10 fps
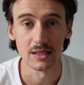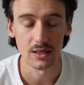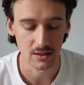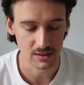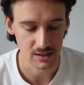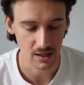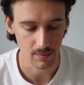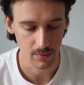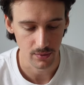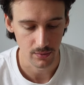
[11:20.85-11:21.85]
Last
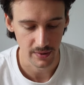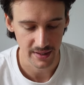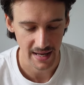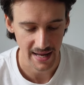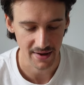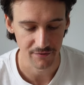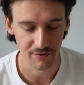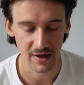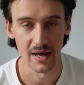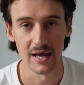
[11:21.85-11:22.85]
up, we have
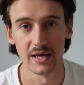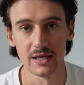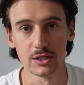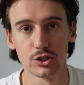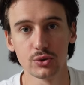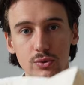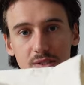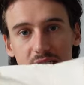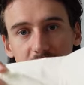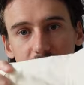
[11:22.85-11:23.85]
a short
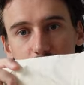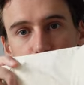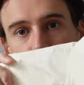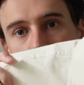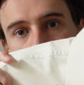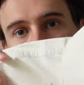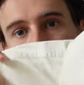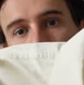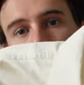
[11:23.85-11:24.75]
sleeve shirt,